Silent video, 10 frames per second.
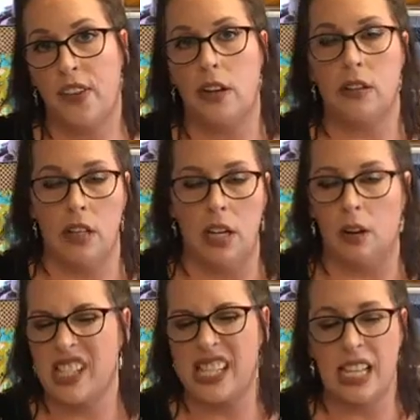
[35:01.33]
if they're, you know,
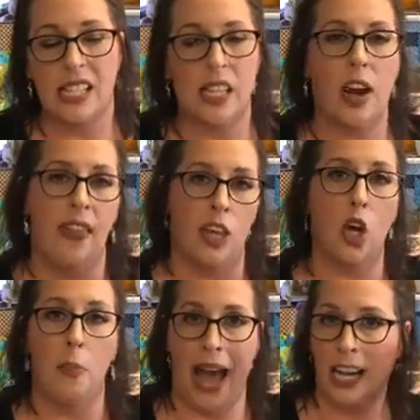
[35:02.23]
because it's easier, and then
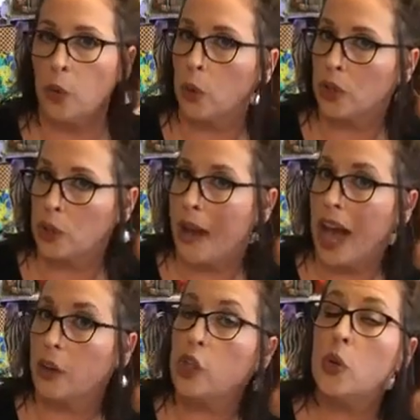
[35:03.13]
go back and order the
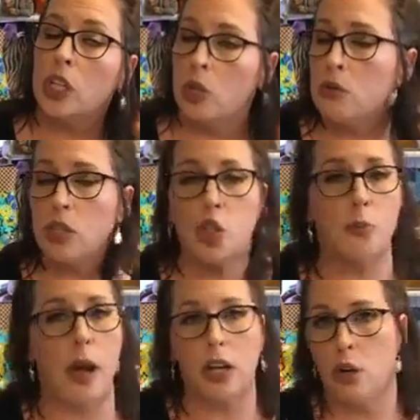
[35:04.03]
pattern. You can use the
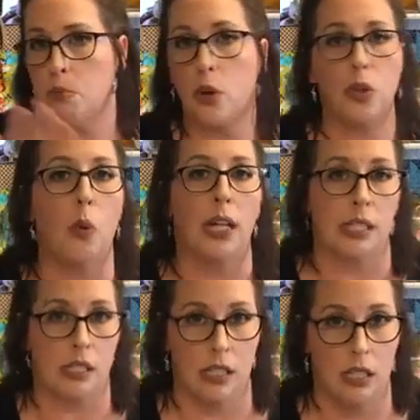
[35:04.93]
coupon code more than
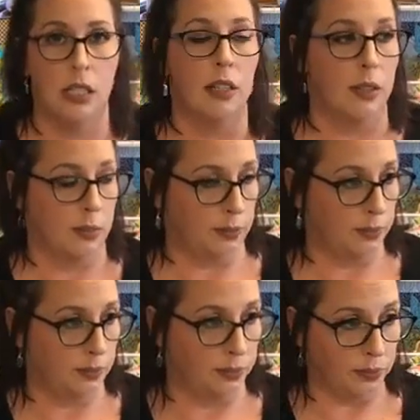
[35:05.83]
once. And then if
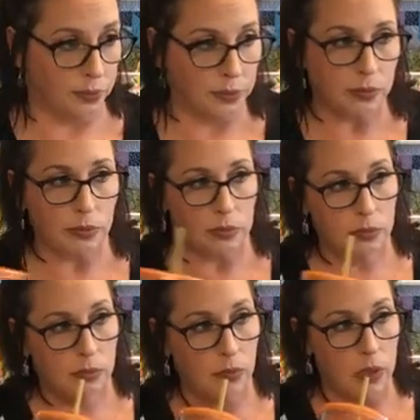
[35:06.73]
they wanted a
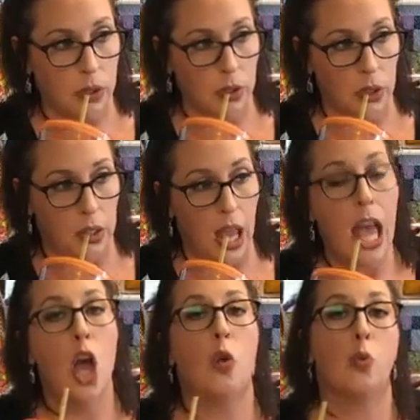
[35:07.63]
paper
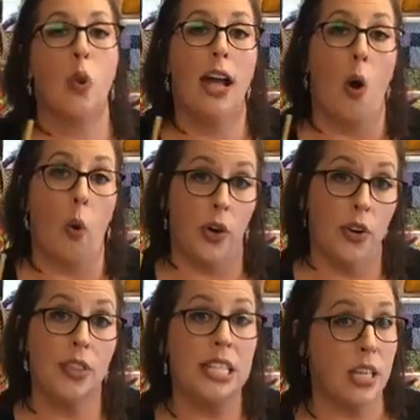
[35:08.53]
copy? Re
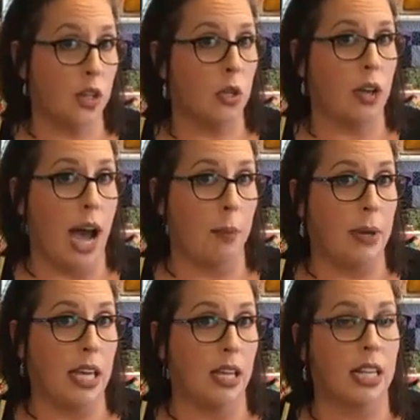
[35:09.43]
order the digital
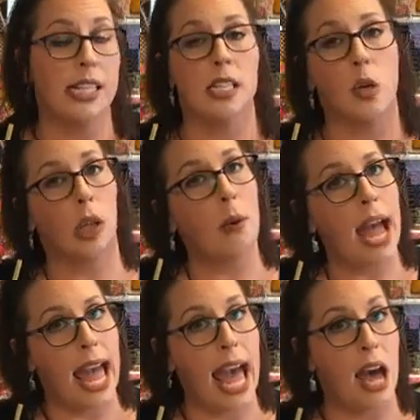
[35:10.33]
copy, because it's the only
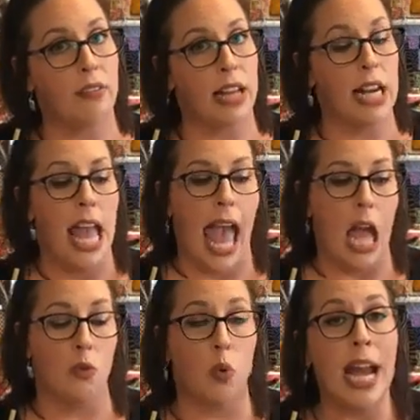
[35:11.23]
way I have it, yeah.
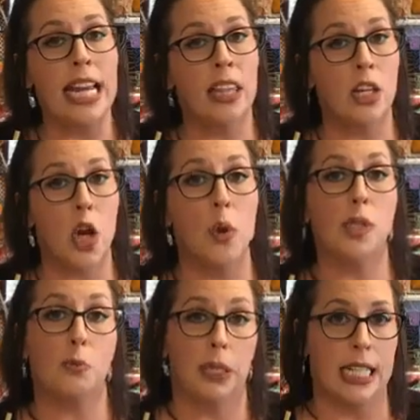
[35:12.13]
and write in the
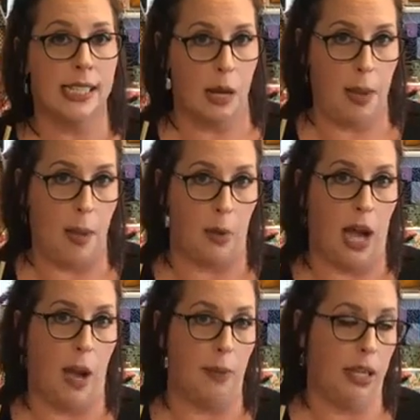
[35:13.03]
notes, please send paper
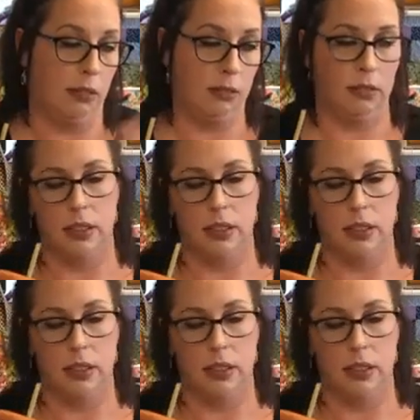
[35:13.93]
copy.